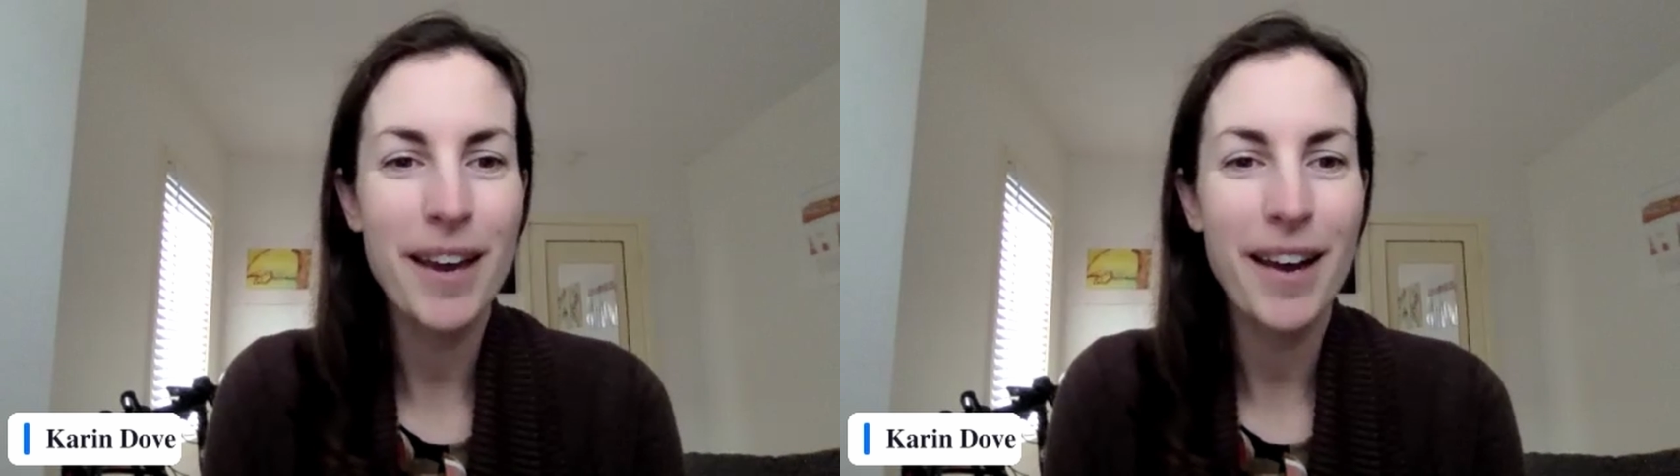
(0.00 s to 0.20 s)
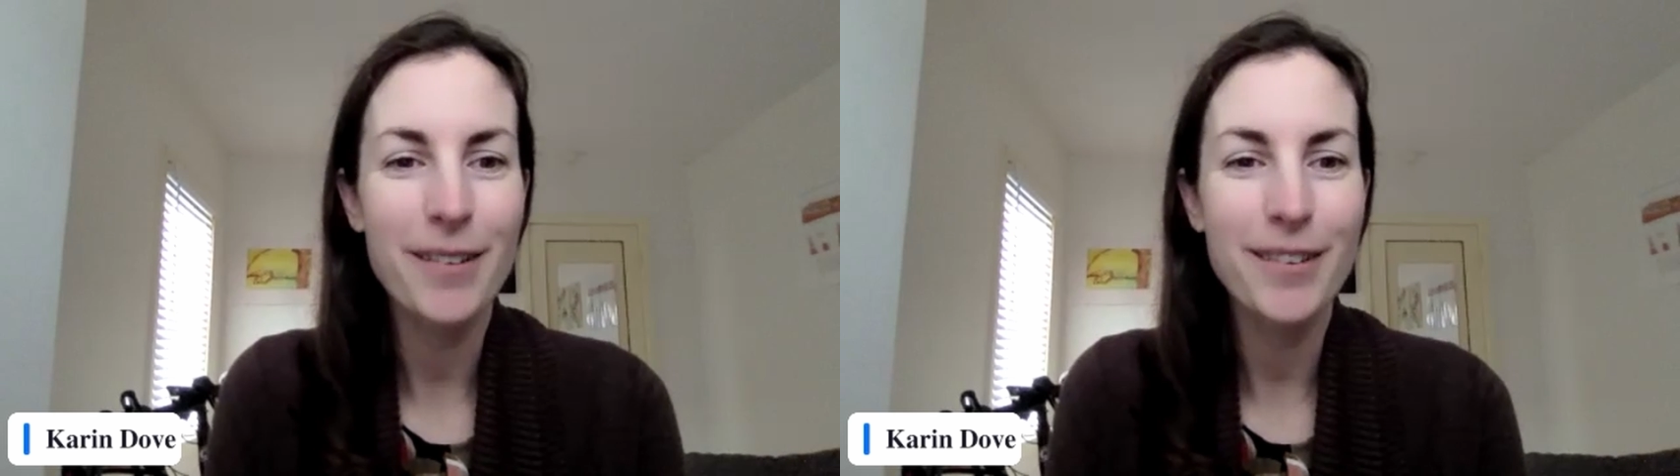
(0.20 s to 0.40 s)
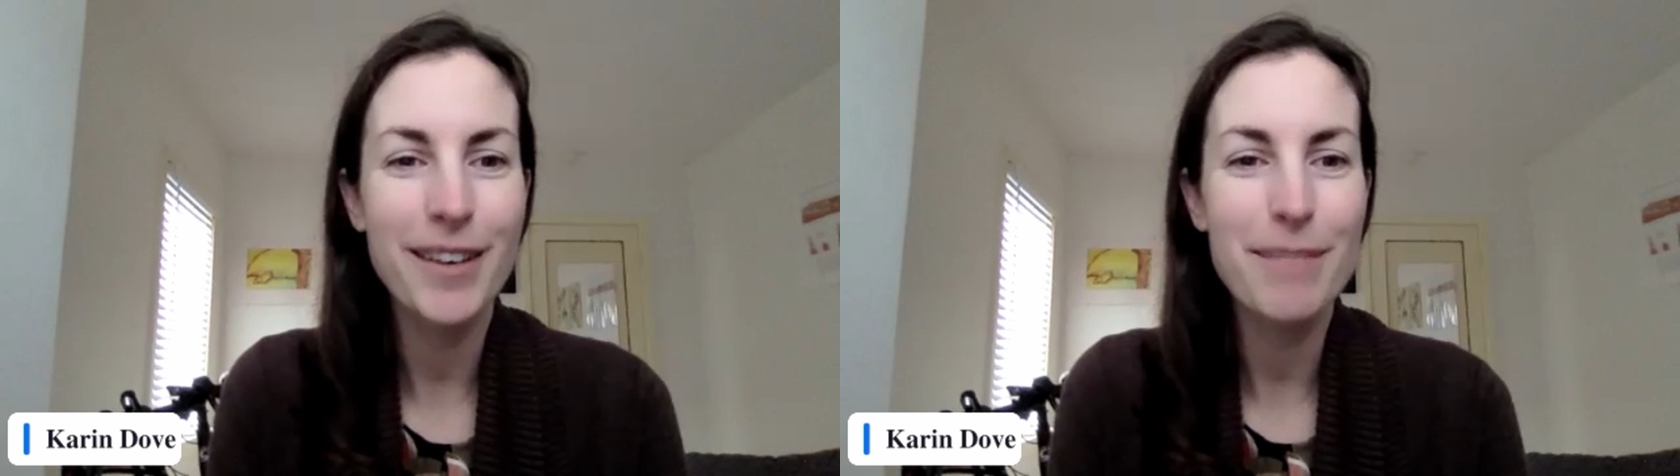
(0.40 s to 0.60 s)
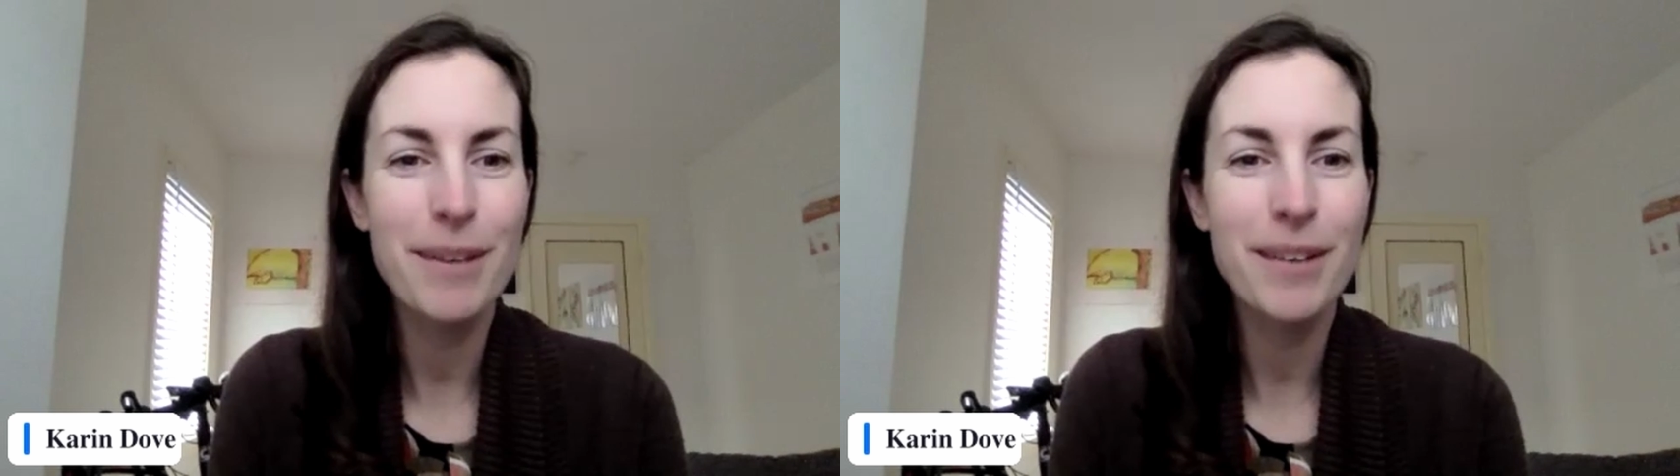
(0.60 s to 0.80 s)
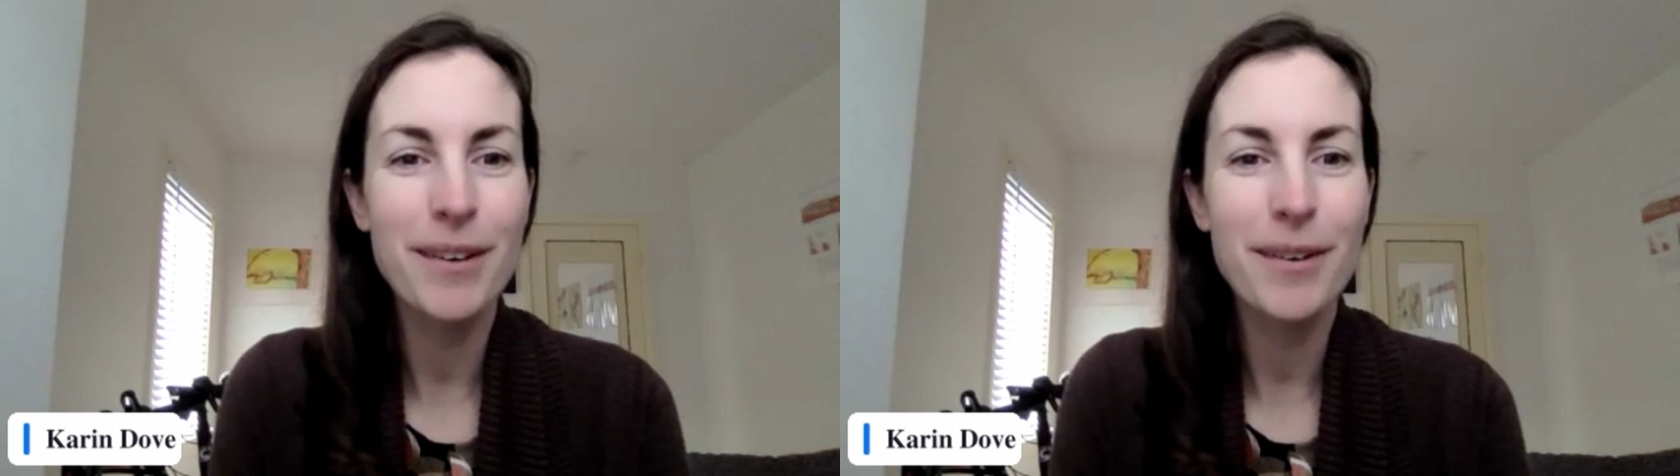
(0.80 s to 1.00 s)
the
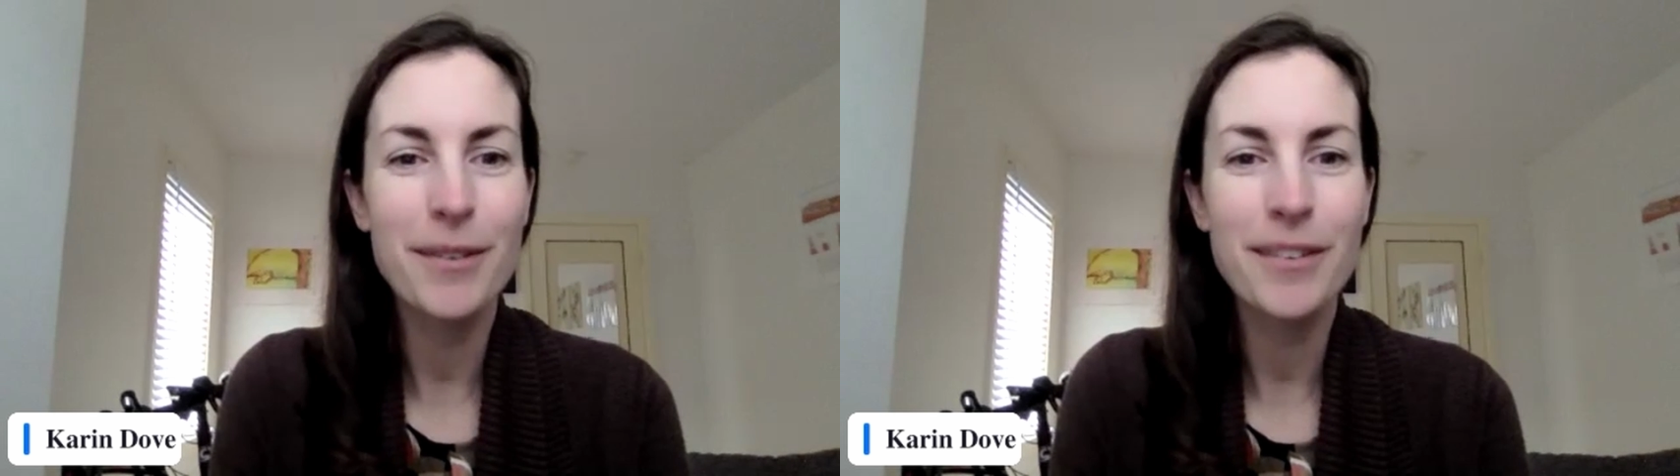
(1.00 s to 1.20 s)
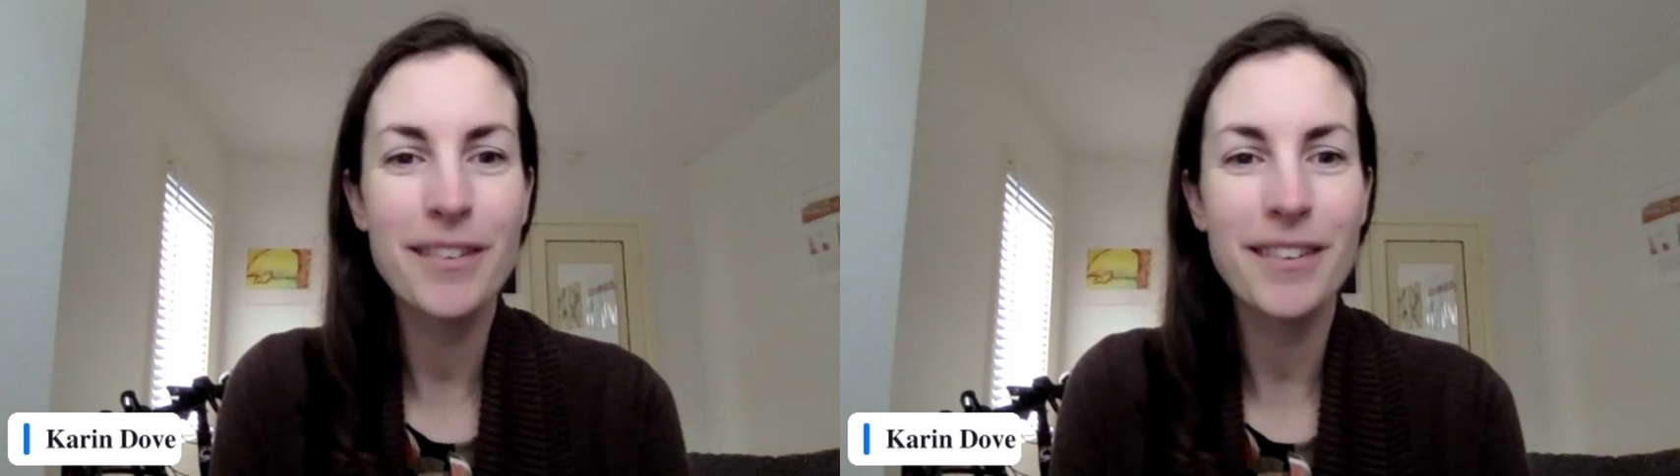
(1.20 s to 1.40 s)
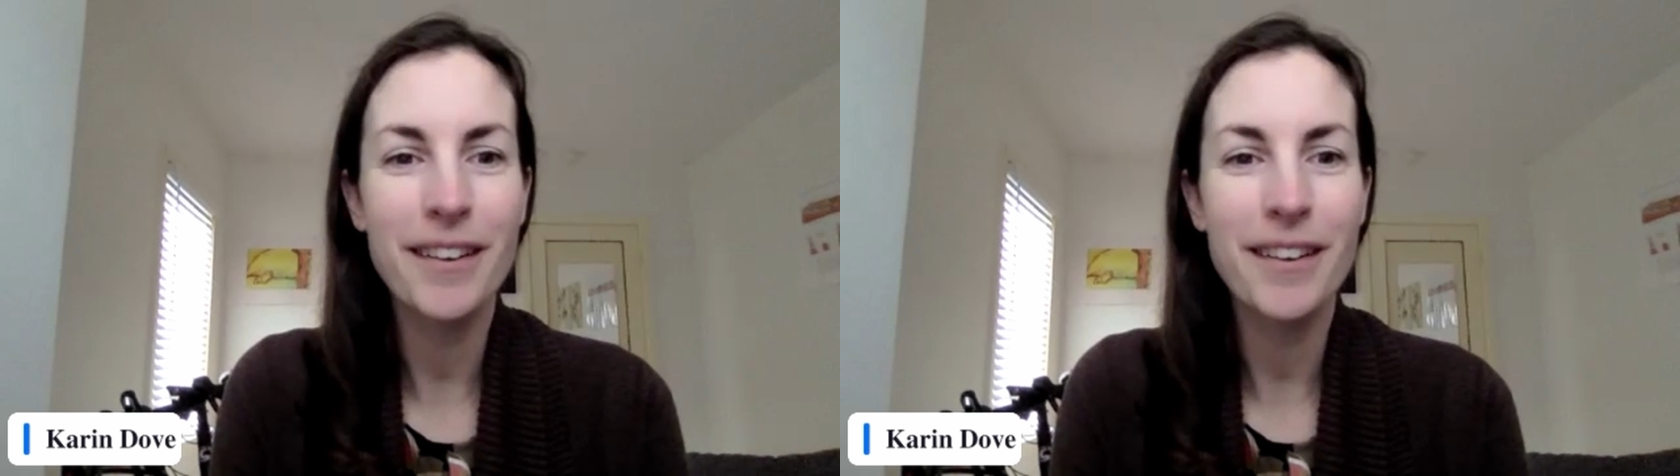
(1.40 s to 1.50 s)
housekeeping notes.